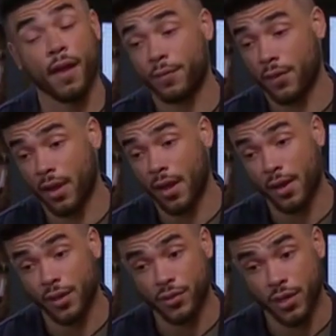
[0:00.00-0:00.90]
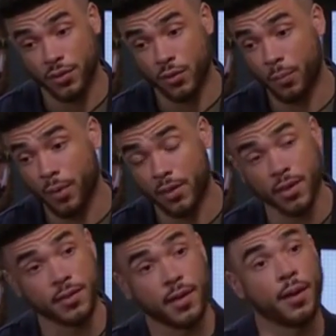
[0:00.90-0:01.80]
Yeah, if I could get me a chaser to
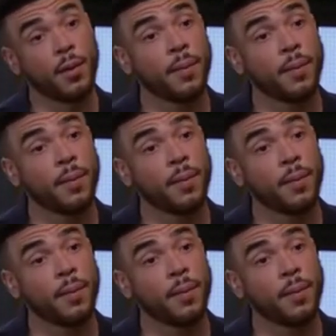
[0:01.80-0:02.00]
apologise, it'd